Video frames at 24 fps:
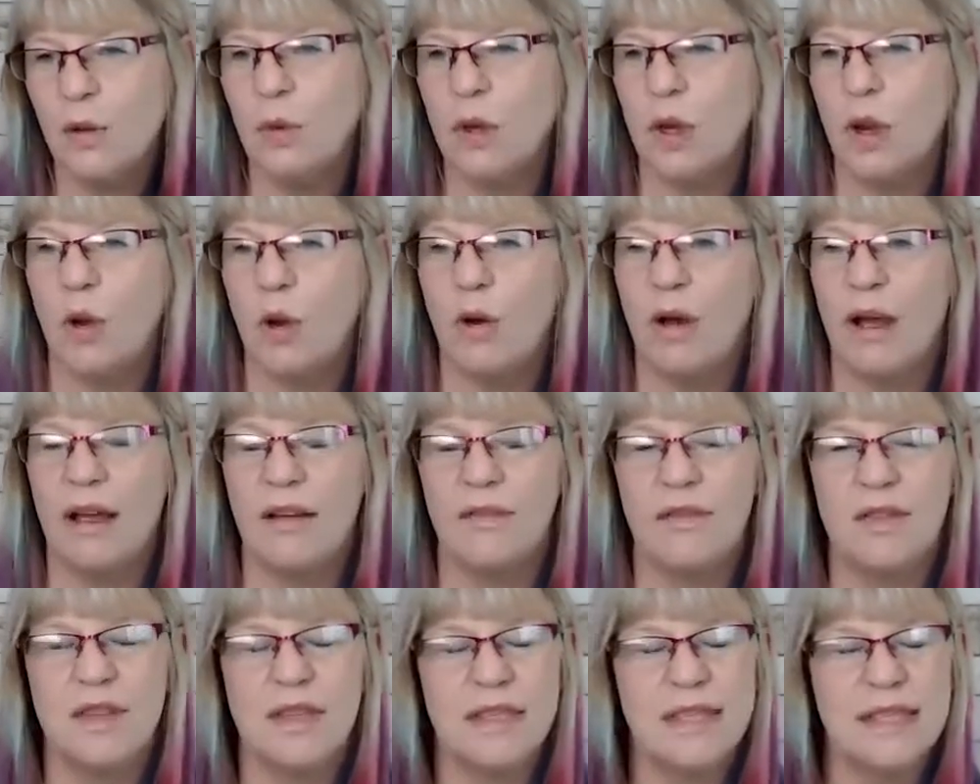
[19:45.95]
we all have
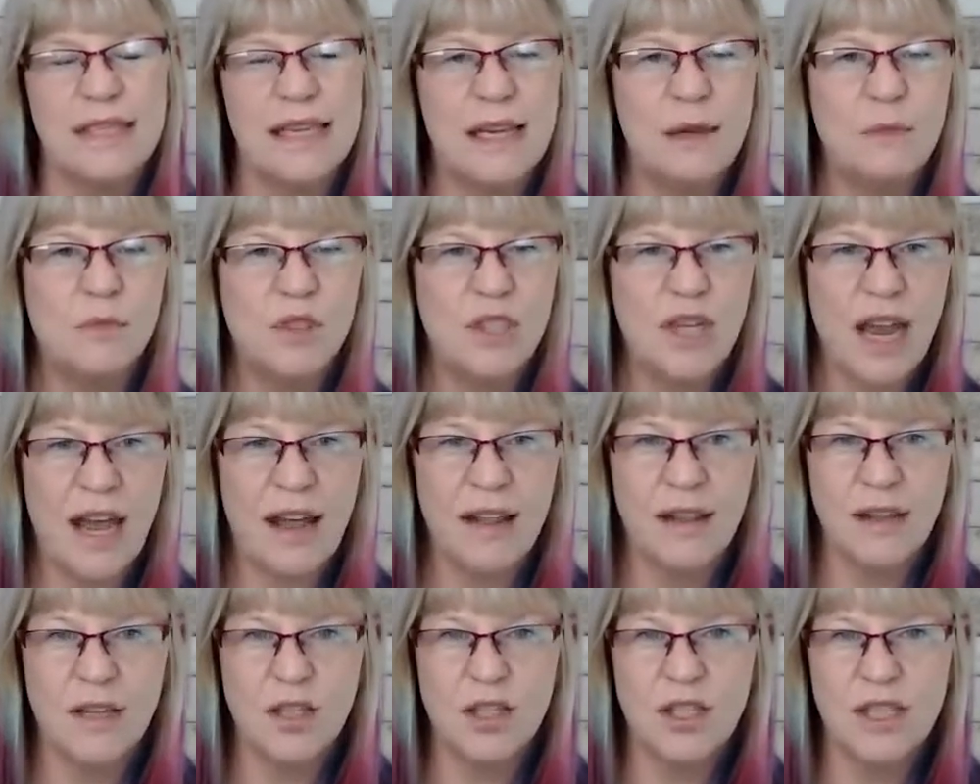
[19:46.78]
the same
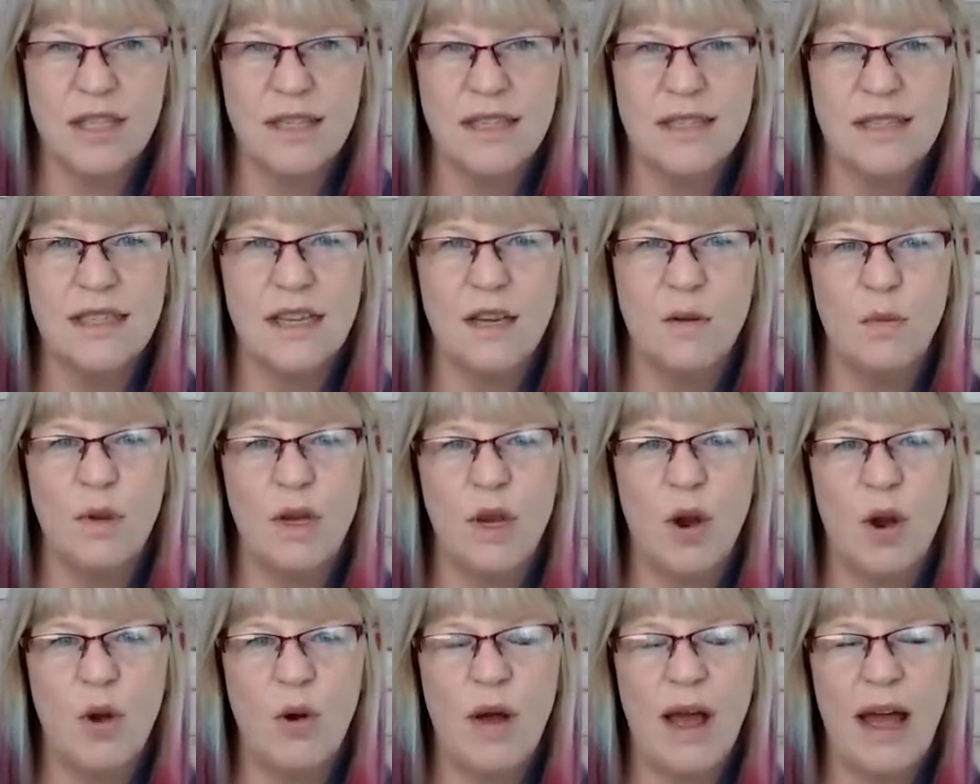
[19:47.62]
challenges, and we
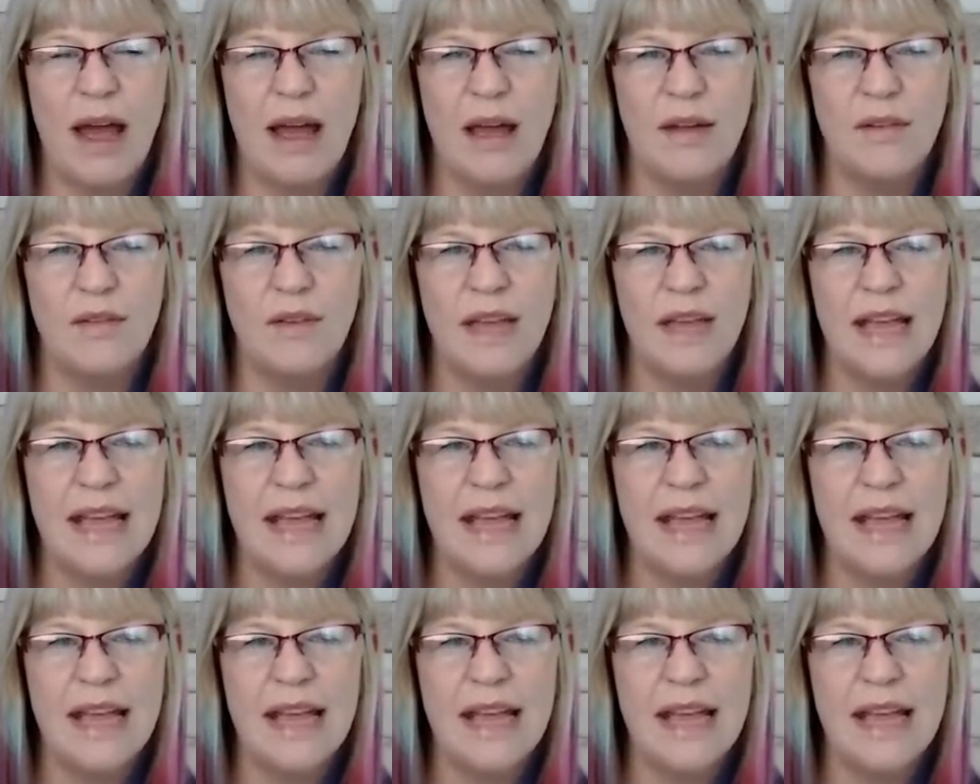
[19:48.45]
all have